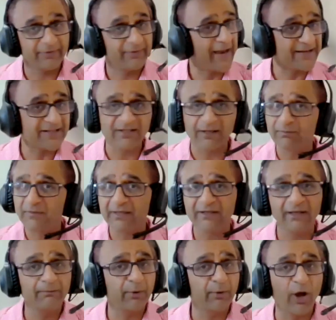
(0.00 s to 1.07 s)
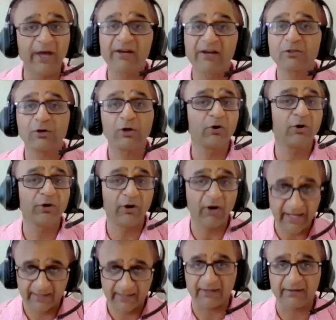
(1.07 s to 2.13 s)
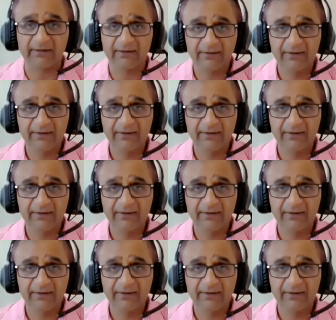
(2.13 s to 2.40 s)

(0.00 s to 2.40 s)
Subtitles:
That's something the employer is not going to like it.